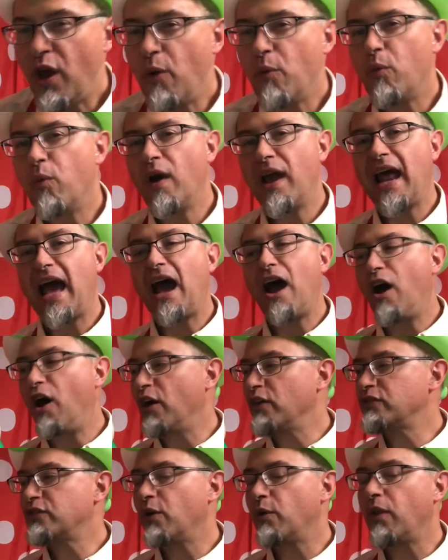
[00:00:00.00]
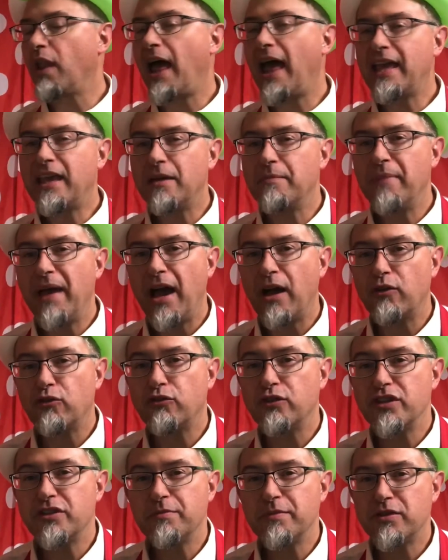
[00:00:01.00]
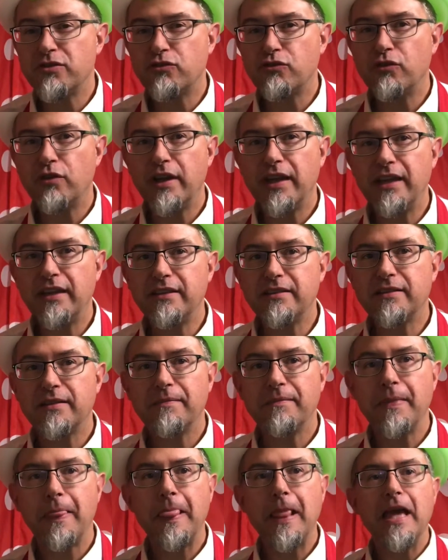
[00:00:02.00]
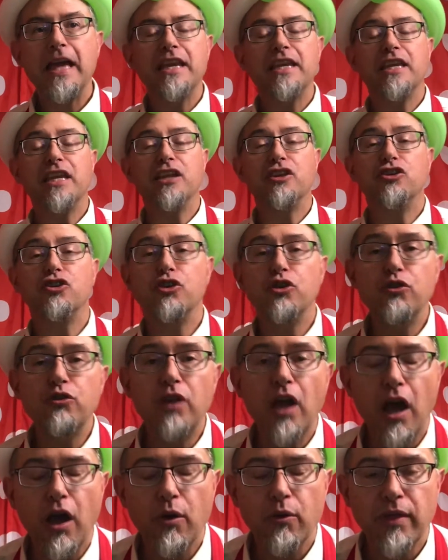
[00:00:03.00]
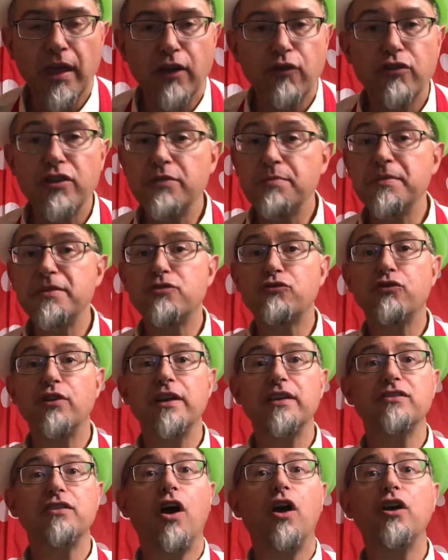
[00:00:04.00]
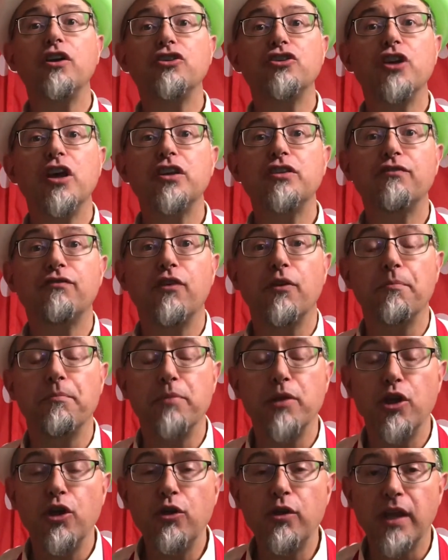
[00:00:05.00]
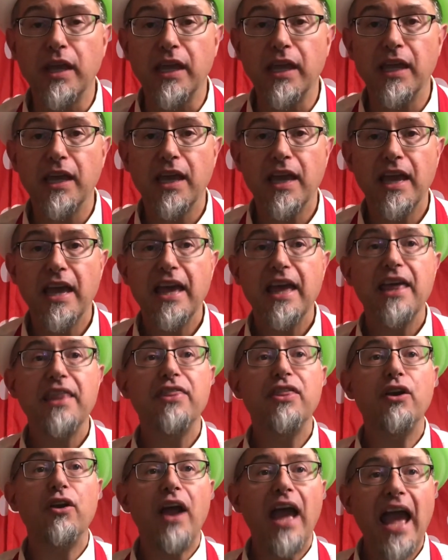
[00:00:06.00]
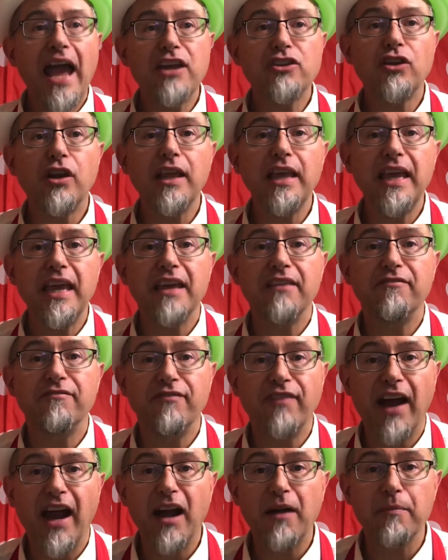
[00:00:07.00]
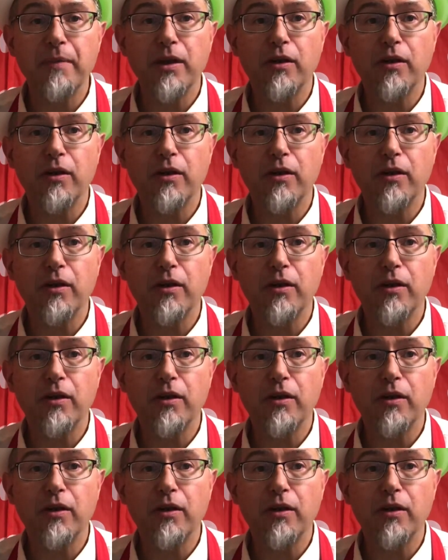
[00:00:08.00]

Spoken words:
what I also like about Christmas trees? Did you know that Christmas trees aren't just for beauty? They're actually environmental